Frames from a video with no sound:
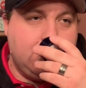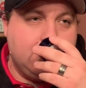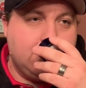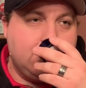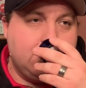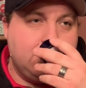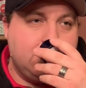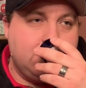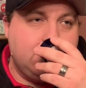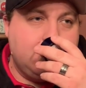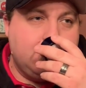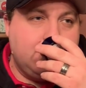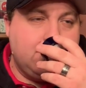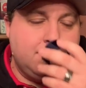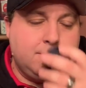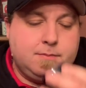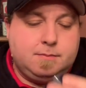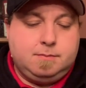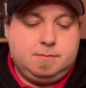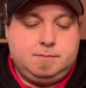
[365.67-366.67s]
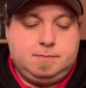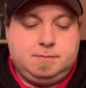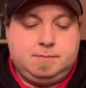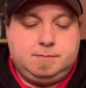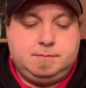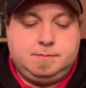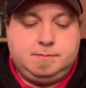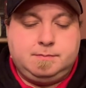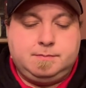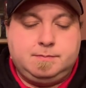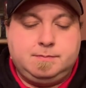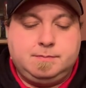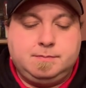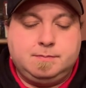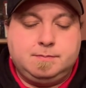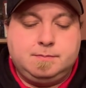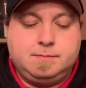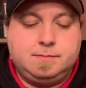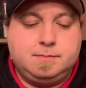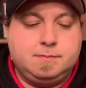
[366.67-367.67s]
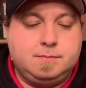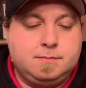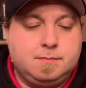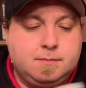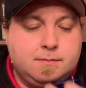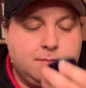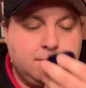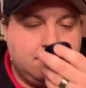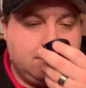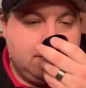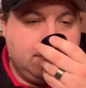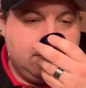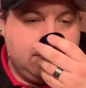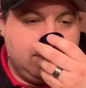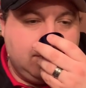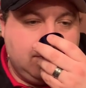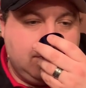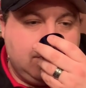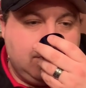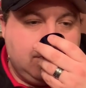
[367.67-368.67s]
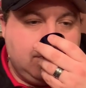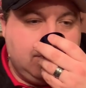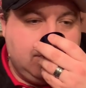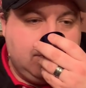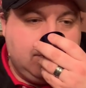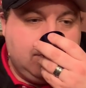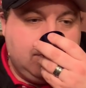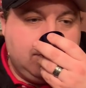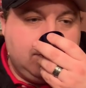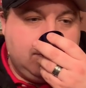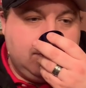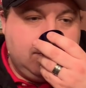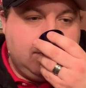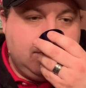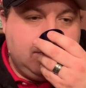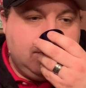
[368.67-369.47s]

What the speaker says: (no one is talking)